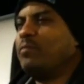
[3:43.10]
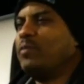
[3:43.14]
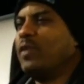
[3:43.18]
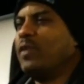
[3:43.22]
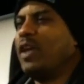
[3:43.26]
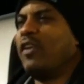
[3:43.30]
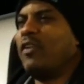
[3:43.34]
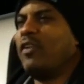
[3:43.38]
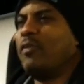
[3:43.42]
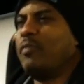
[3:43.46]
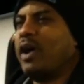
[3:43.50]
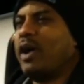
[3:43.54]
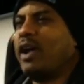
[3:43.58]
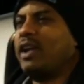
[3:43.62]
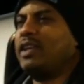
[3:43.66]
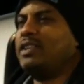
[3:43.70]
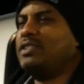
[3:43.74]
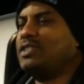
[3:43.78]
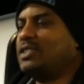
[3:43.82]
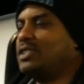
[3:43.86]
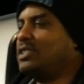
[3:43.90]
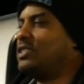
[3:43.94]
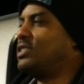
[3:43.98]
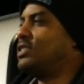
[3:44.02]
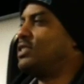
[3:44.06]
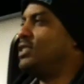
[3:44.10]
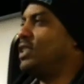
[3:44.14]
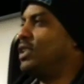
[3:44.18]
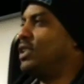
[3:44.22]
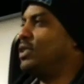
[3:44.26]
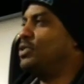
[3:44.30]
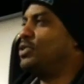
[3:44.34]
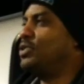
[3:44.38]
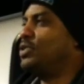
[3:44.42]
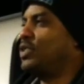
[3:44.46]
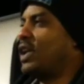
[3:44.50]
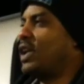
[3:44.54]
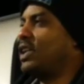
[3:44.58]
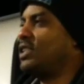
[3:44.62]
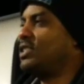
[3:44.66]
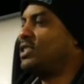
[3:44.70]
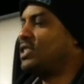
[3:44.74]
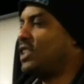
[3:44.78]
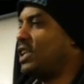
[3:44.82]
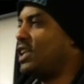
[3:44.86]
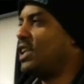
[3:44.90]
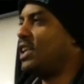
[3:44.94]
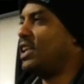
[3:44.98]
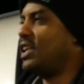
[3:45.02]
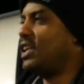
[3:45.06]
Everybody's just, you know, trying to
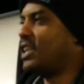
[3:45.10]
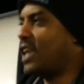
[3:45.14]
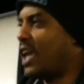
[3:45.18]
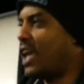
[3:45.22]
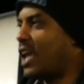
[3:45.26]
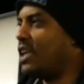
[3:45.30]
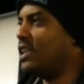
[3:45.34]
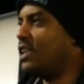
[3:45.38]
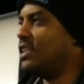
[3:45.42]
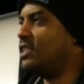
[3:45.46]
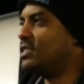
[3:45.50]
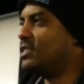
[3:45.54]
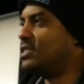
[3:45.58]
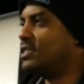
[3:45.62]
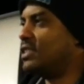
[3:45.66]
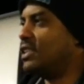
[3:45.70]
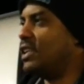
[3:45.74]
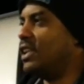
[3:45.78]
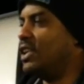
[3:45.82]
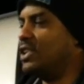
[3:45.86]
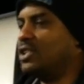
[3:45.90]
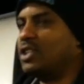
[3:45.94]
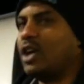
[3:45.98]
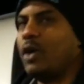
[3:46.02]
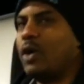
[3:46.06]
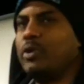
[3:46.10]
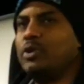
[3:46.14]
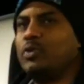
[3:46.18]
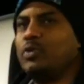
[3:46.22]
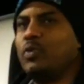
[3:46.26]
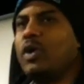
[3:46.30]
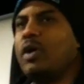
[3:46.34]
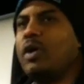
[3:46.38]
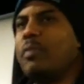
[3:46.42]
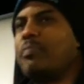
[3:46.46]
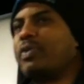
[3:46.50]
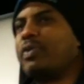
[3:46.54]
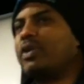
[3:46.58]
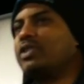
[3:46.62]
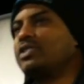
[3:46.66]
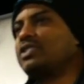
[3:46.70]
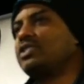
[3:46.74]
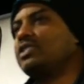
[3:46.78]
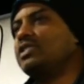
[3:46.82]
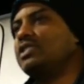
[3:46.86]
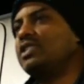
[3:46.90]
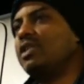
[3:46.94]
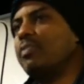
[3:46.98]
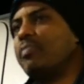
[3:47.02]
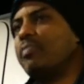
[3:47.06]
sing in a cadence, and there's always one
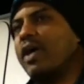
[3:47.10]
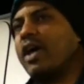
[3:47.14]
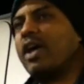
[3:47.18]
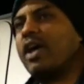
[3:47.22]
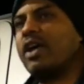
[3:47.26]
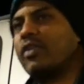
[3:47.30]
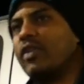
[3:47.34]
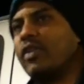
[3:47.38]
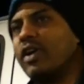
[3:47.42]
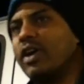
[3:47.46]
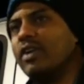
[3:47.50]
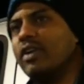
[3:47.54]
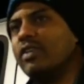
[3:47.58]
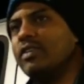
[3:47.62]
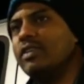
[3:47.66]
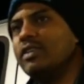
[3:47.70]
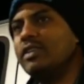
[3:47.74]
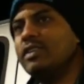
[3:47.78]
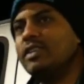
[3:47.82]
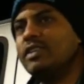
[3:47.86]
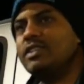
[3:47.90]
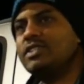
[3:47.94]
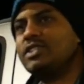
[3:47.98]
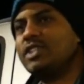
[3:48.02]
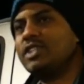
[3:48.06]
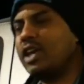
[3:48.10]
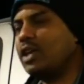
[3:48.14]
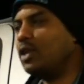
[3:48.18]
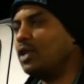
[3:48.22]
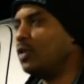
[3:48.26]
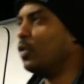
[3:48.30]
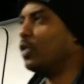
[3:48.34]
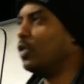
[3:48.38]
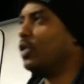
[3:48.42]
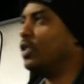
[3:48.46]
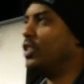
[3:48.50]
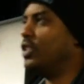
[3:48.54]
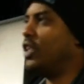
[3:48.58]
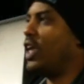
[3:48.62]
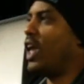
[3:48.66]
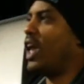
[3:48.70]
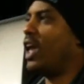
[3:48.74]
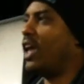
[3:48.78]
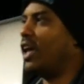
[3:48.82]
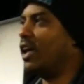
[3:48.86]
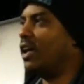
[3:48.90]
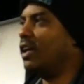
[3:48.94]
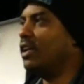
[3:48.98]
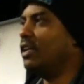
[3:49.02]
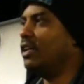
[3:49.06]
person in the background saying the word,
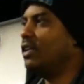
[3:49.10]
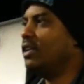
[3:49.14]
yeah.